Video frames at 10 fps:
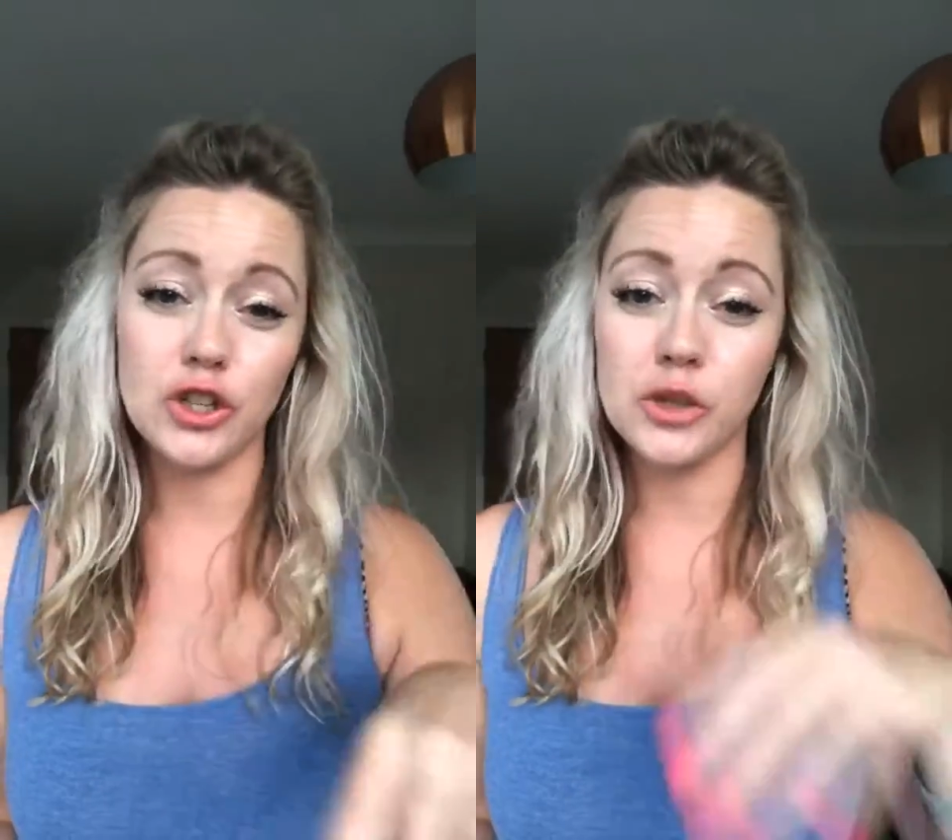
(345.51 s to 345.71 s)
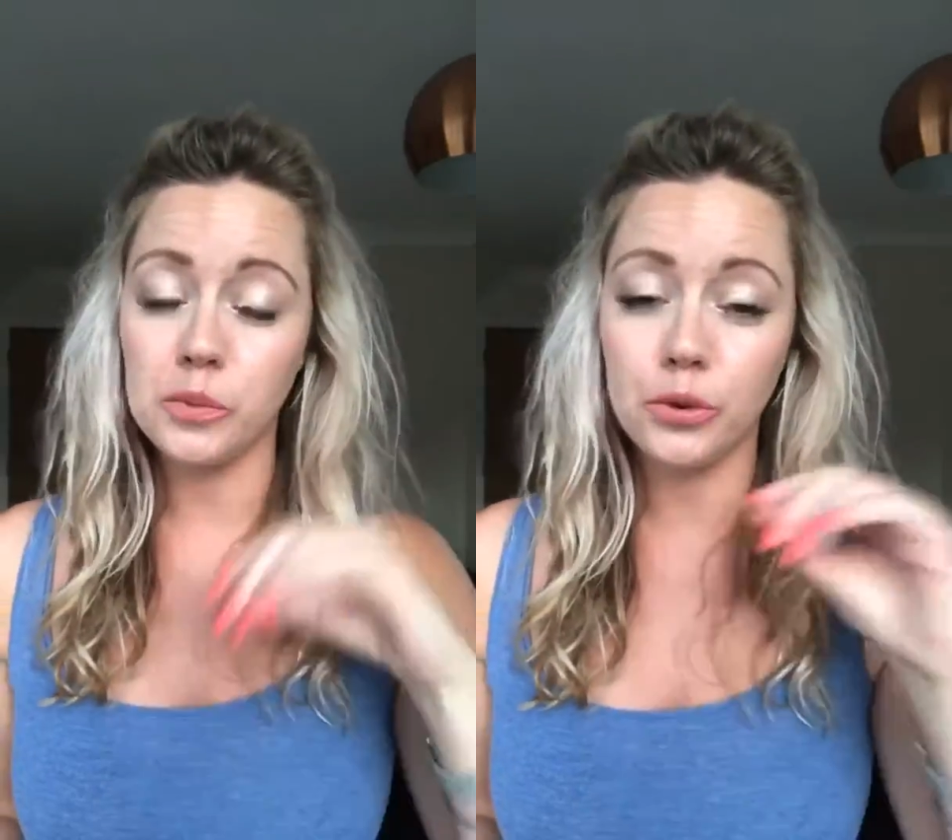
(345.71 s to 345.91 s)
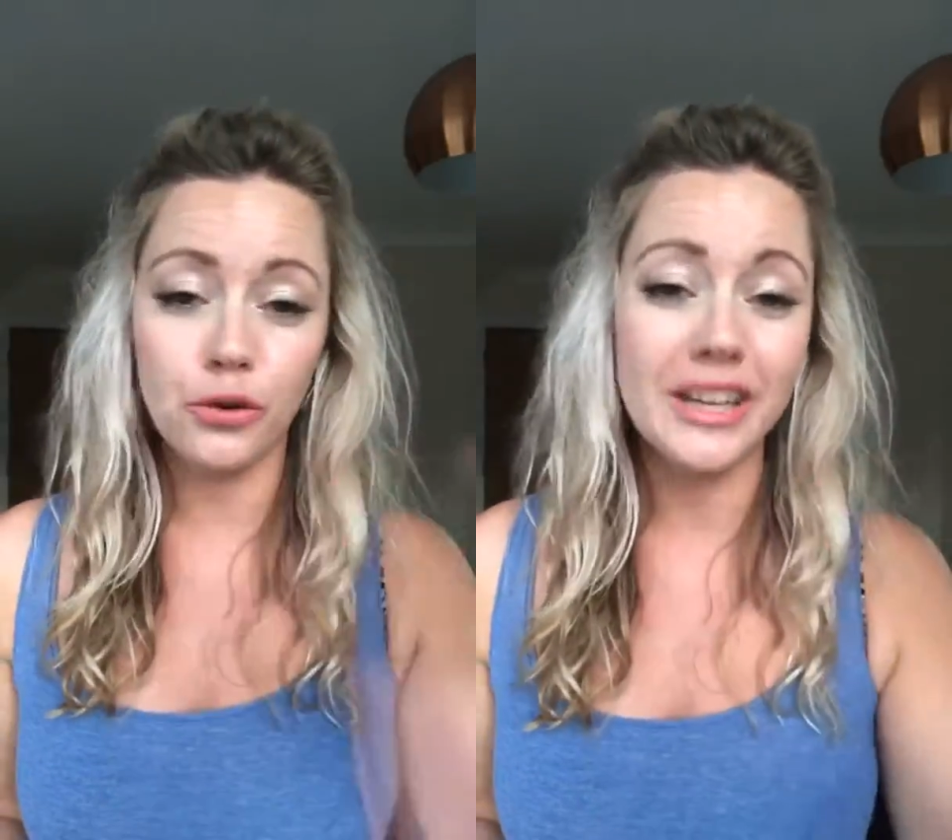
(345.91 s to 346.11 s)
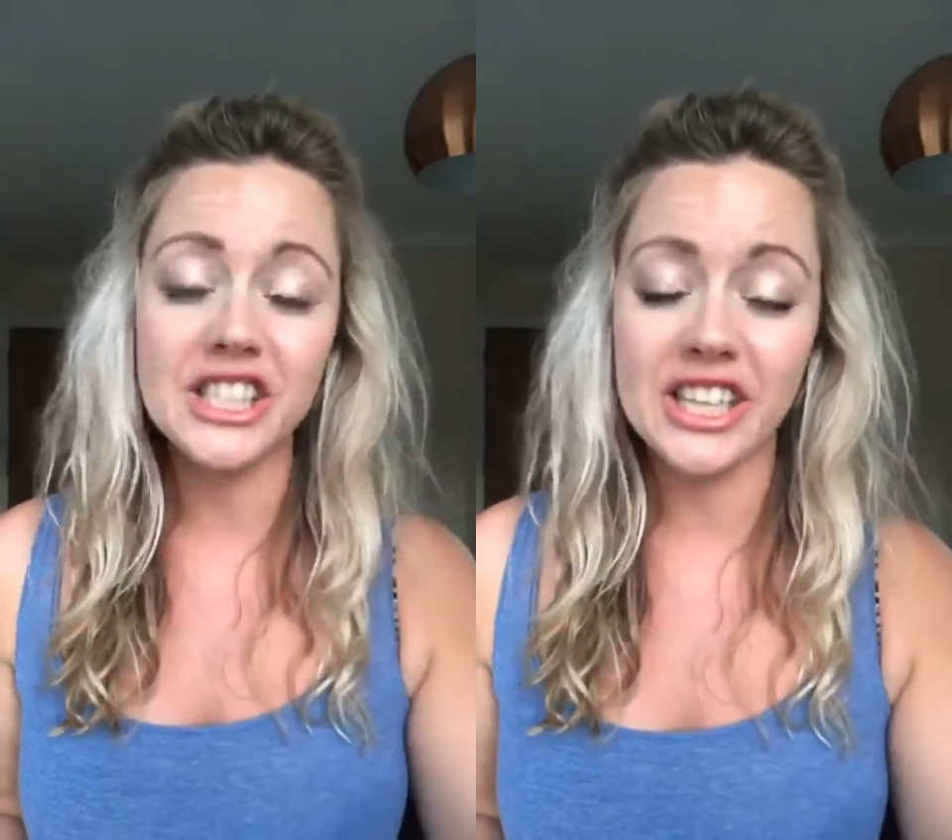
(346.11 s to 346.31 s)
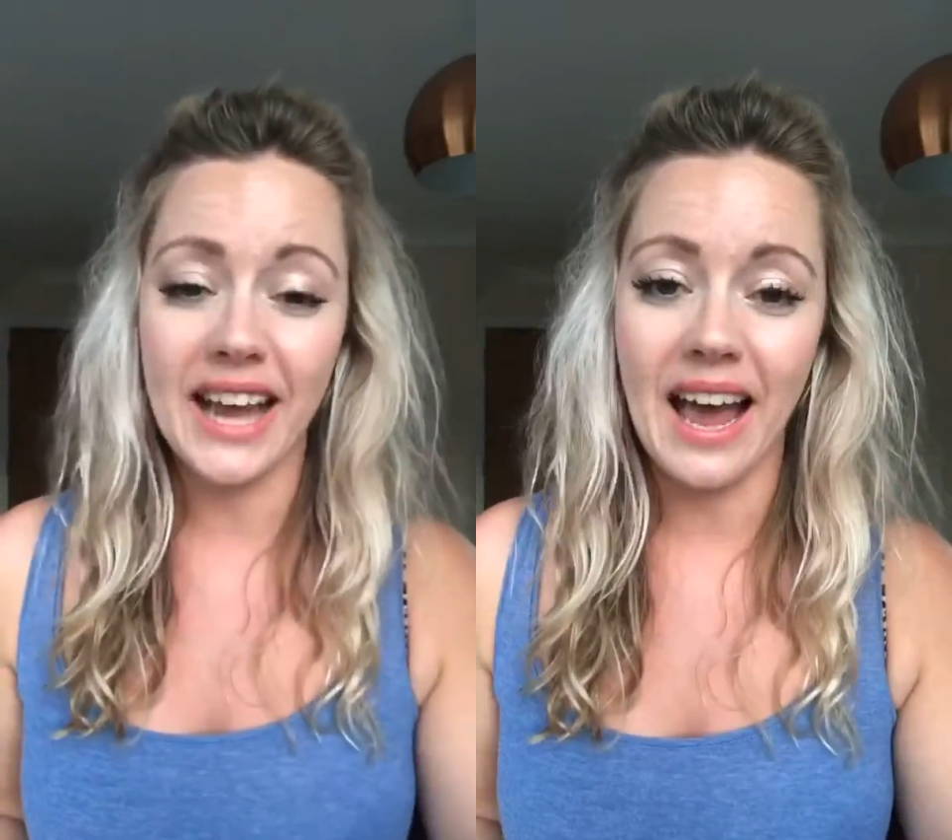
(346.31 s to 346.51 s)
just
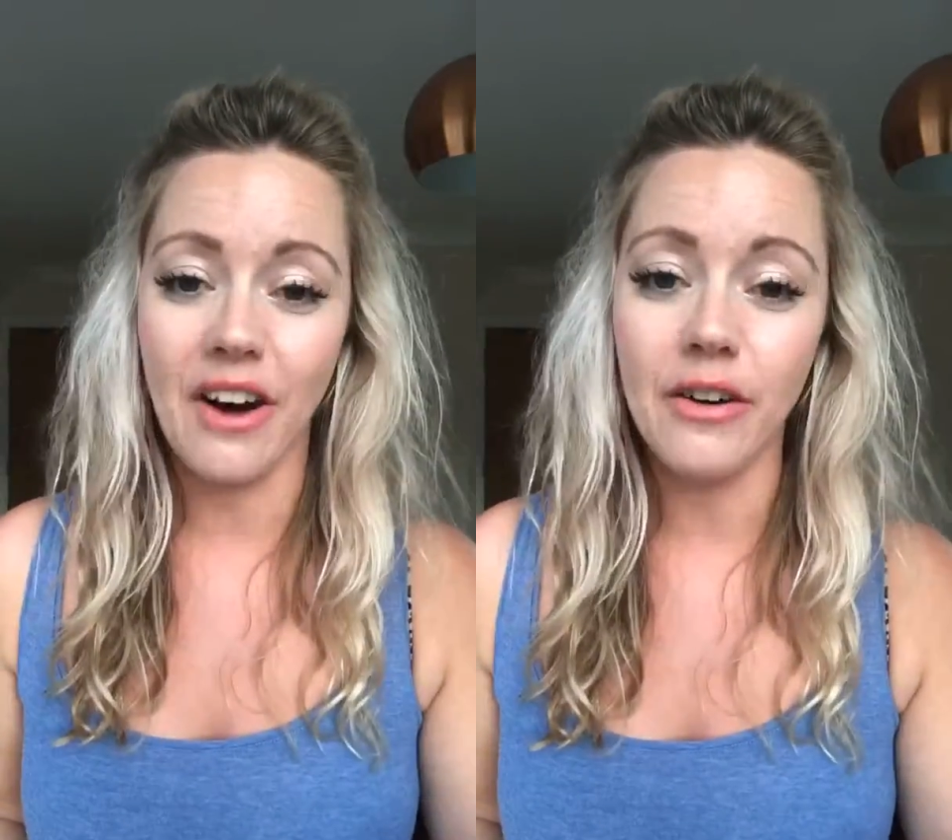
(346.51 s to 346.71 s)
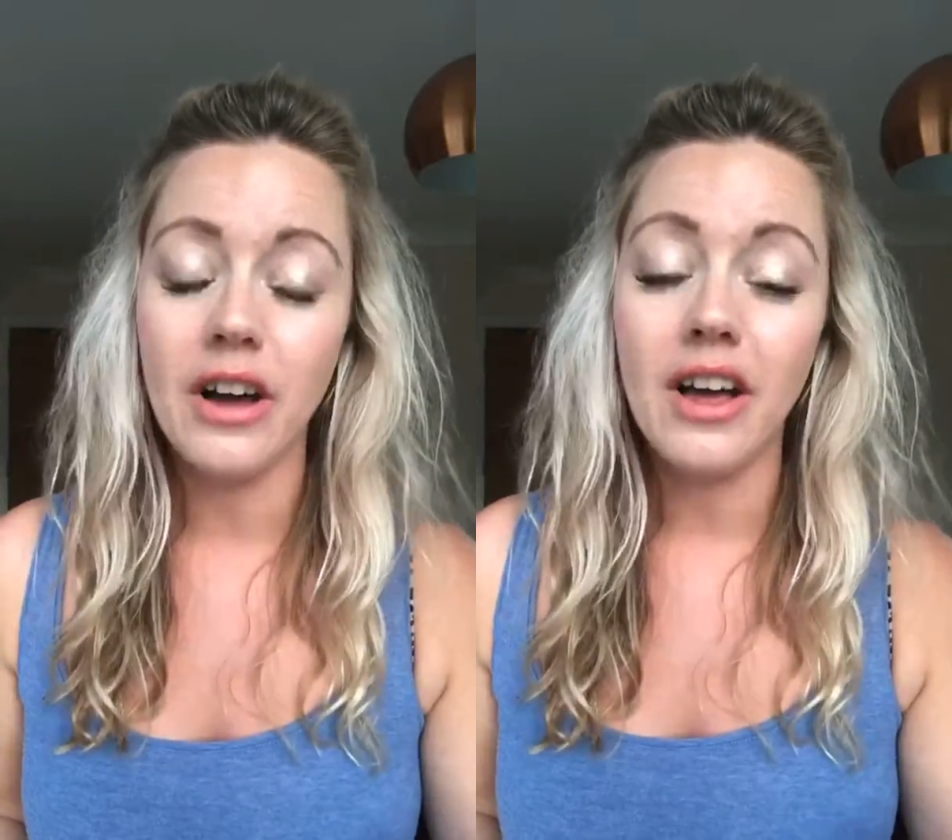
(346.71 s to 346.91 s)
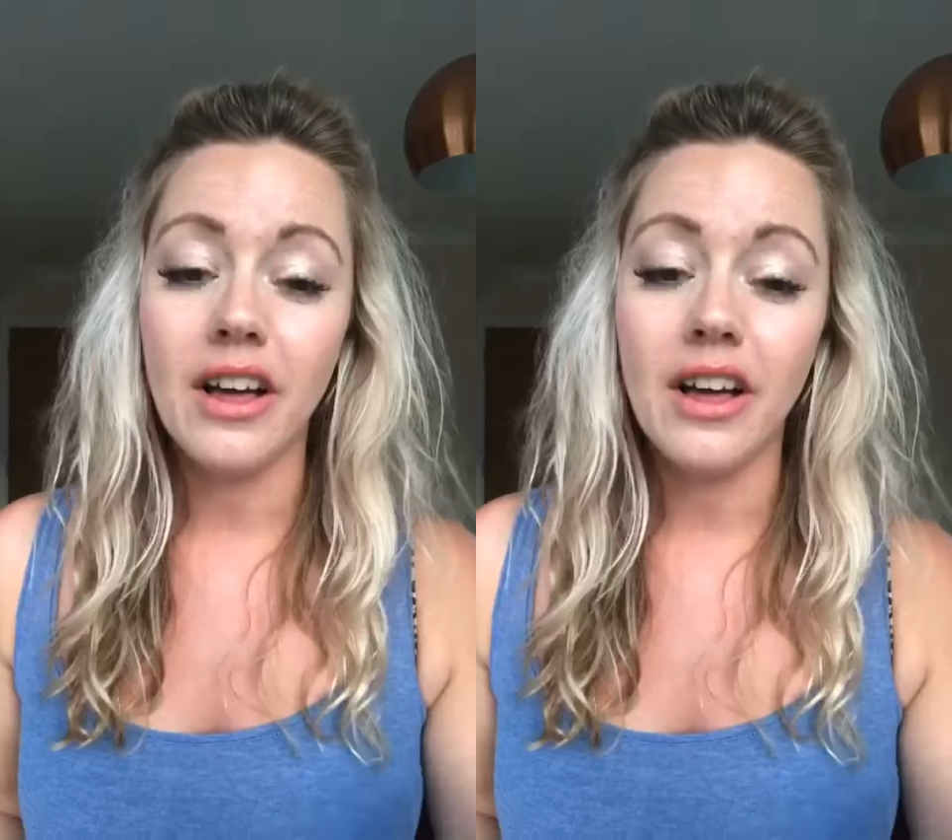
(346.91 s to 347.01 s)
preaching out,